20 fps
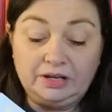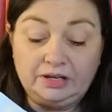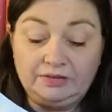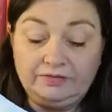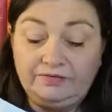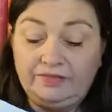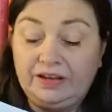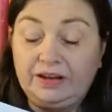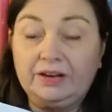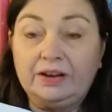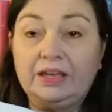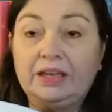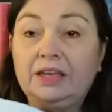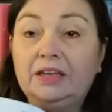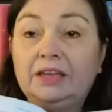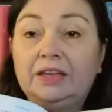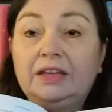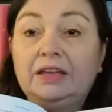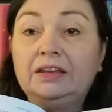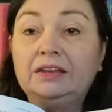Very
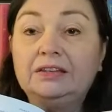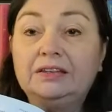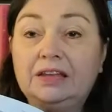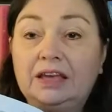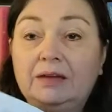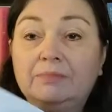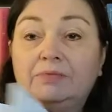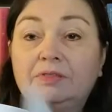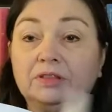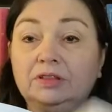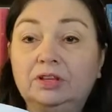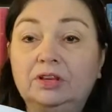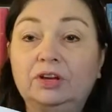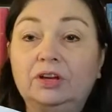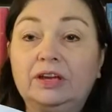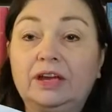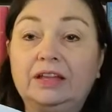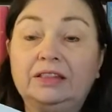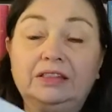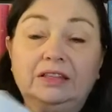in-depth look
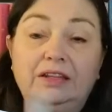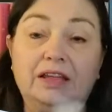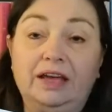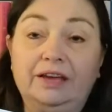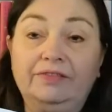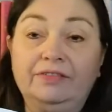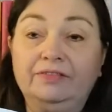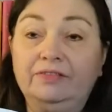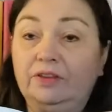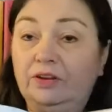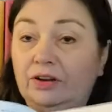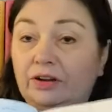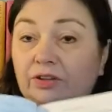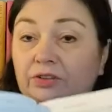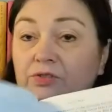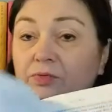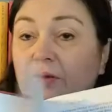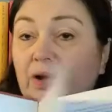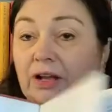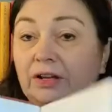at the life of Laura Ingalls
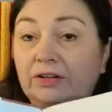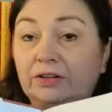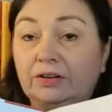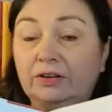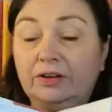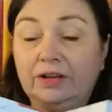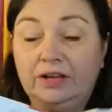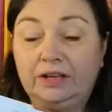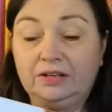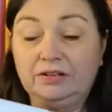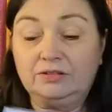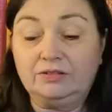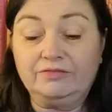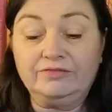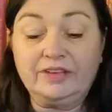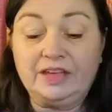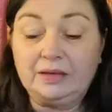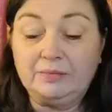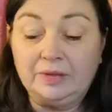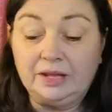Wilder and her
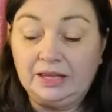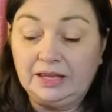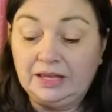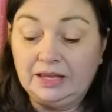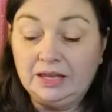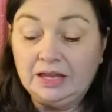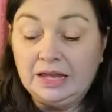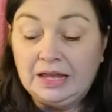family.